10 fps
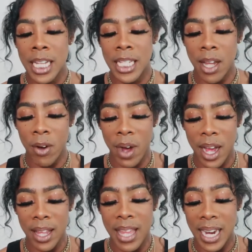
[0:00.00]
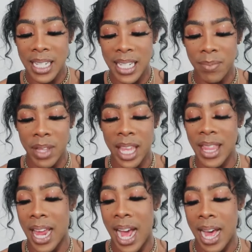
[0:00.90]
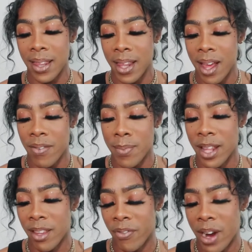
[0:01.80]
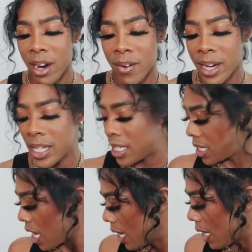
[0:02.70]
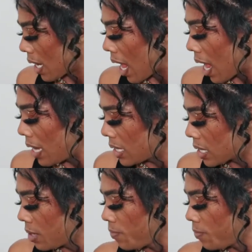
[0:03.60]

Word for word: So uh, that is something that I love about the fragrance a lot.